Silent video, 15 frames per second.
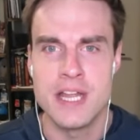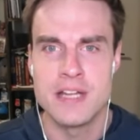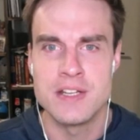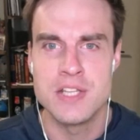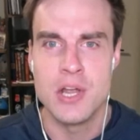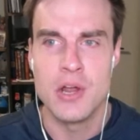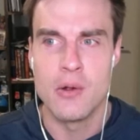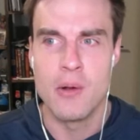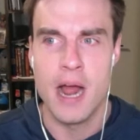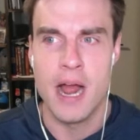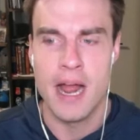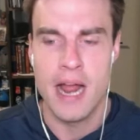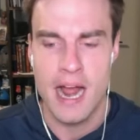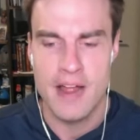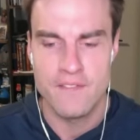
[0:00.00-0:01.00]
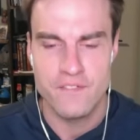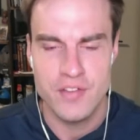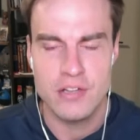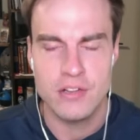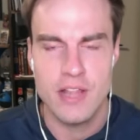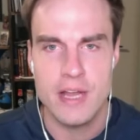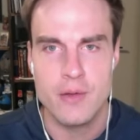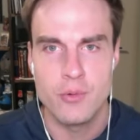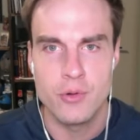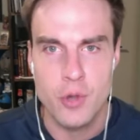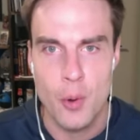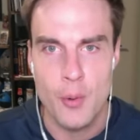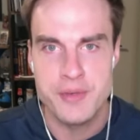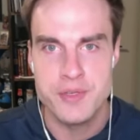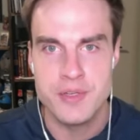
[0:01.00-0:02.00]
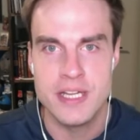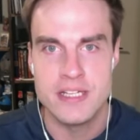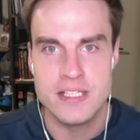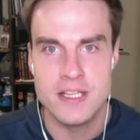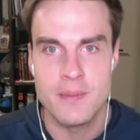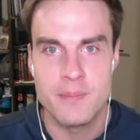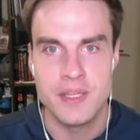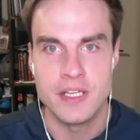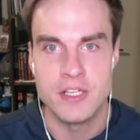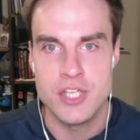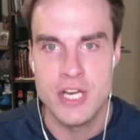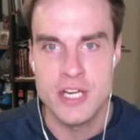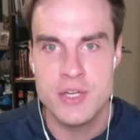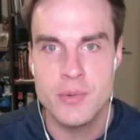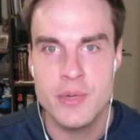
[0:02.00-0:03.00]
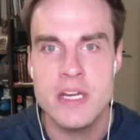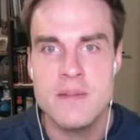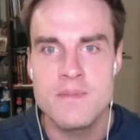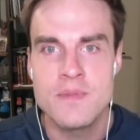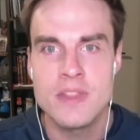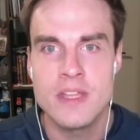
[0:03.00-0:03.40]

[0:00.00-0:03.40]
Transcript: And so I, I feel like we're going to get something genuine